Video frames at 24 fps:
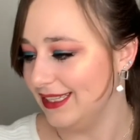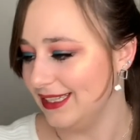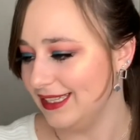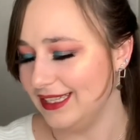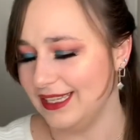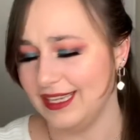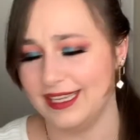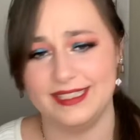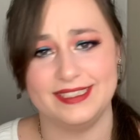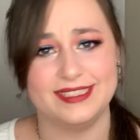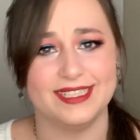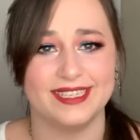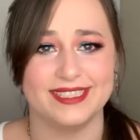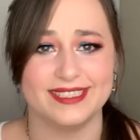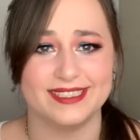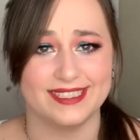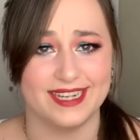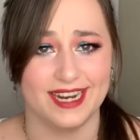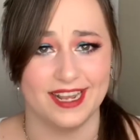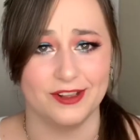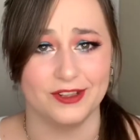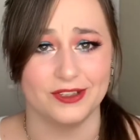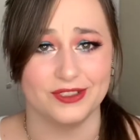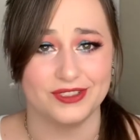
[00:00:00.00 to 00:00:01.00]
it takes
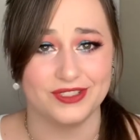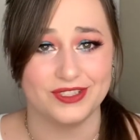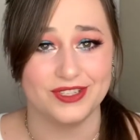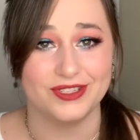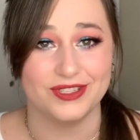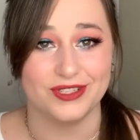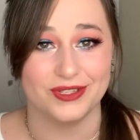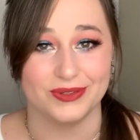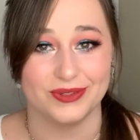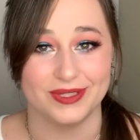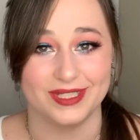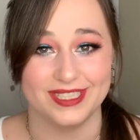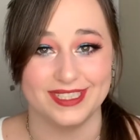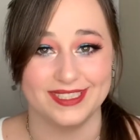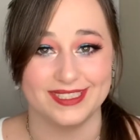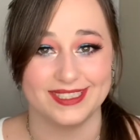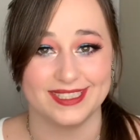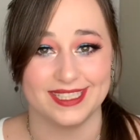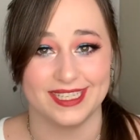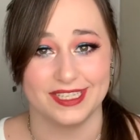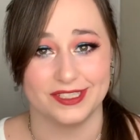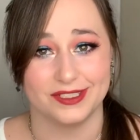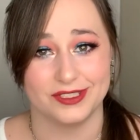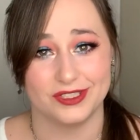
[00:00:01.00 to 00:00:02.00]
talent to do it. It's
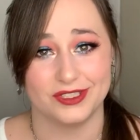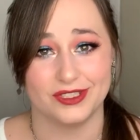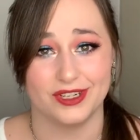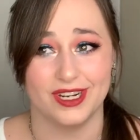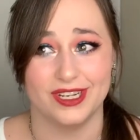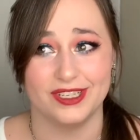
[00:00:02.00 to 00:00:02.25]
like trying